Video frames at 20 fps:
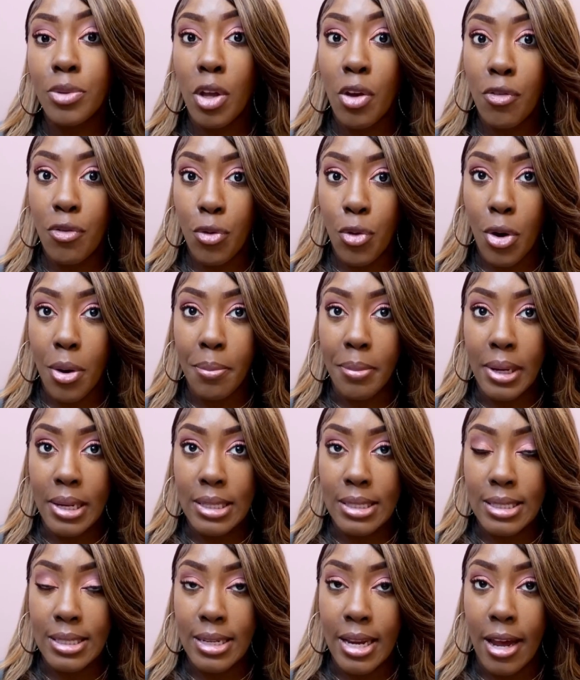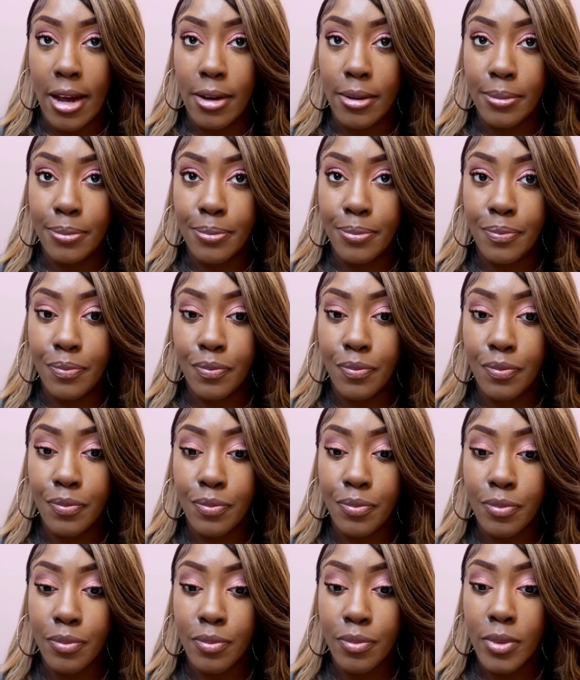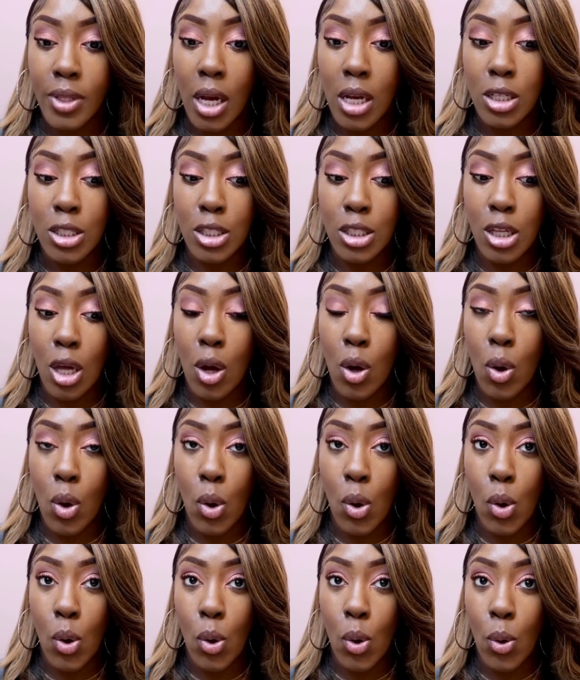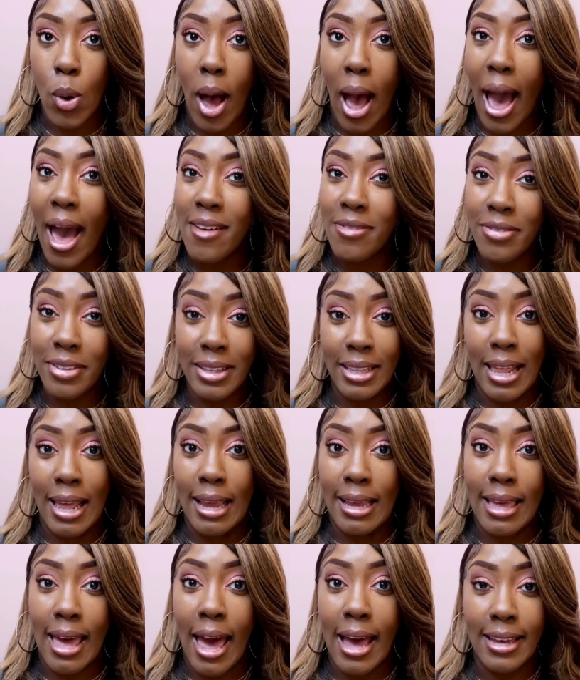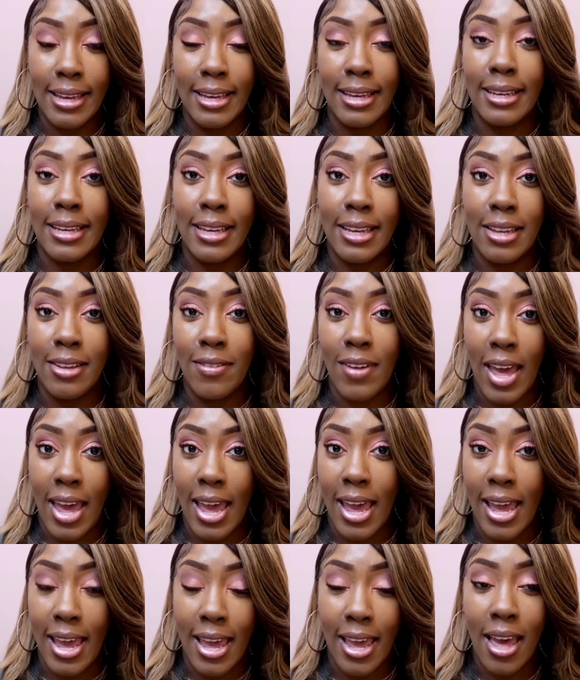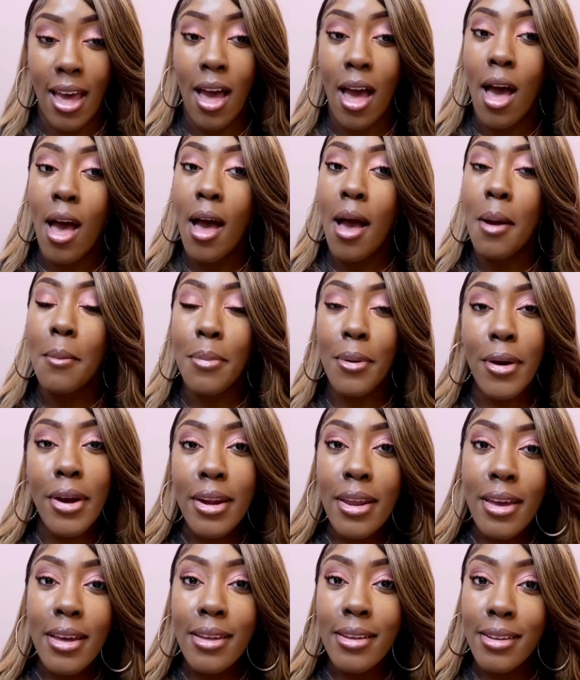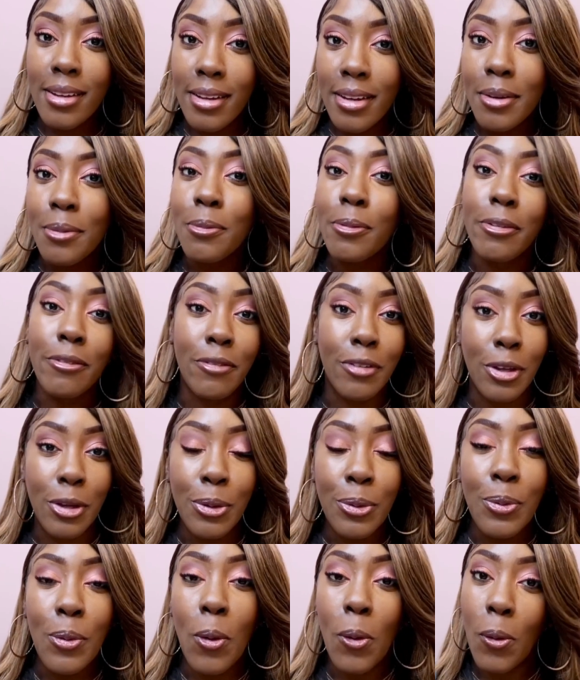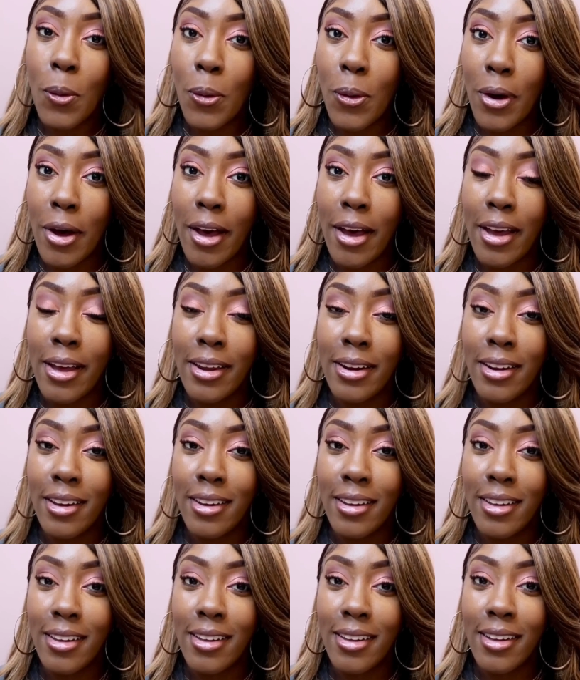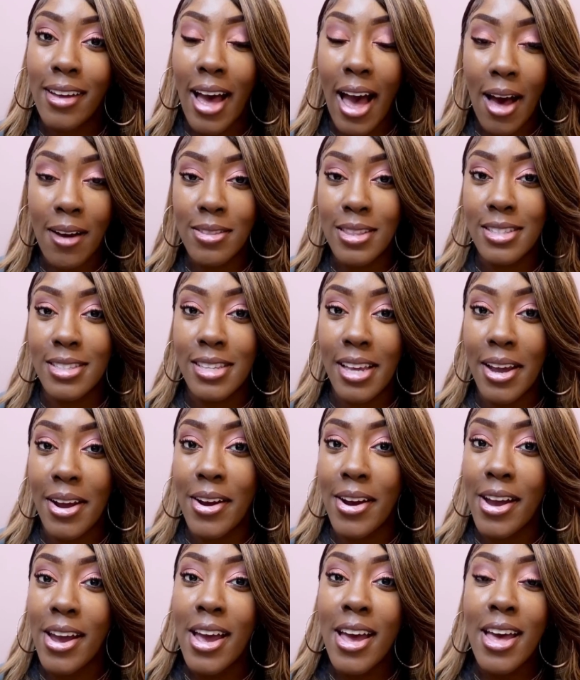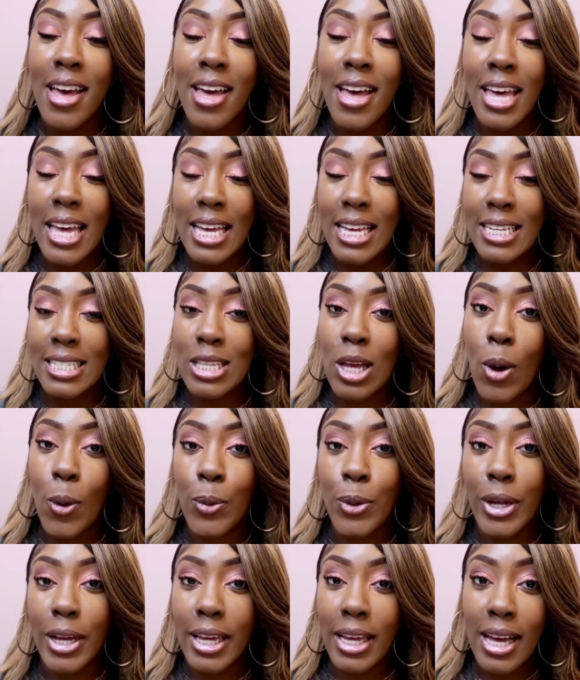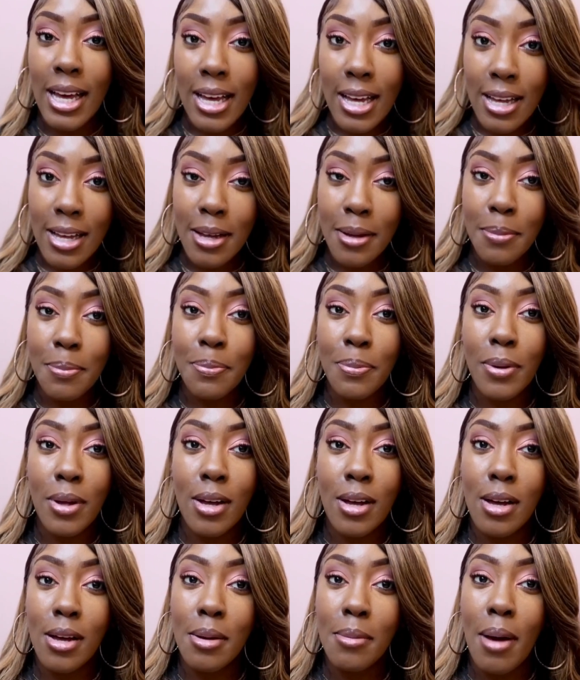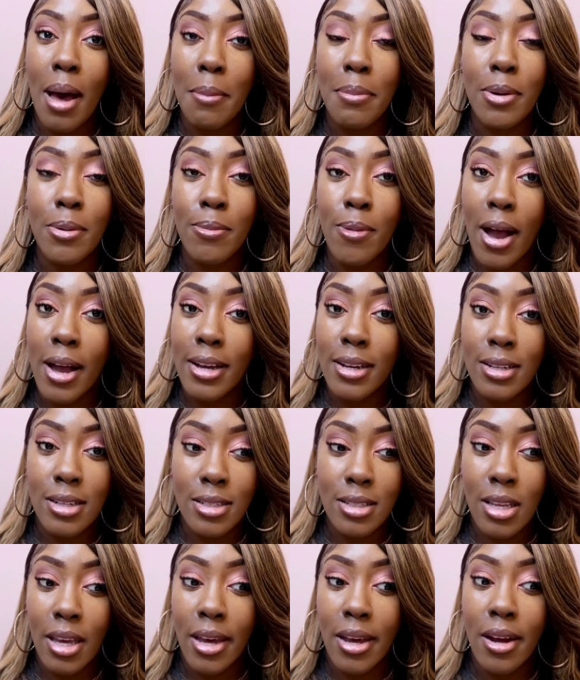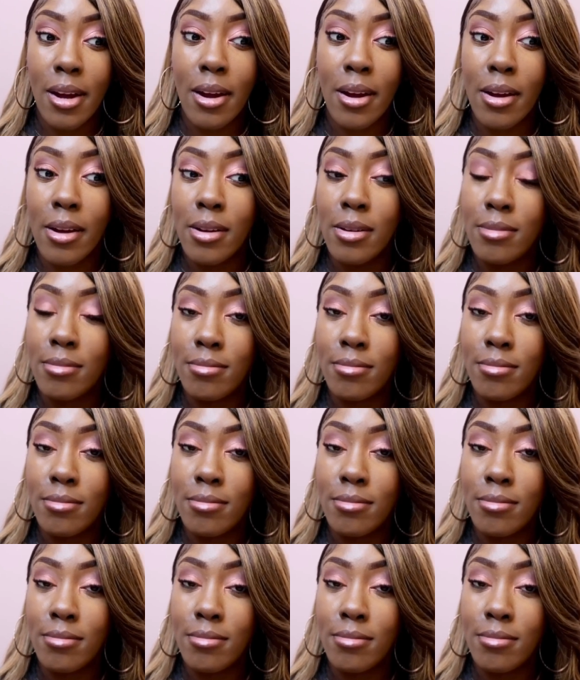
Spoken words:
4 months now. So I feel like I can give a pretty good review on how this hair is holding up. I've been rocking this hair